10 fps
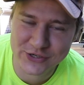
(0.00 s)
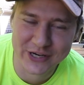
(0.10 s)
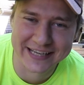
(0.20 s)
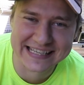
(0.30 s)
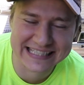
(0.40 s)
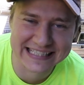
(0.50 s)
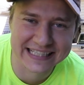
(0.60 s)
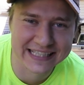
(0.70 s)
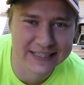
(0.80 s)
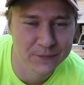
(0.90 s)
you can
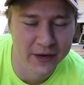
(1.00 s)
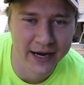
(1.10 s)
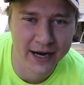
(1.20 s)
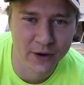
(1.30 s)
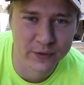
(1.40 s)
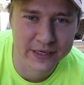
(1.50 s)
see, we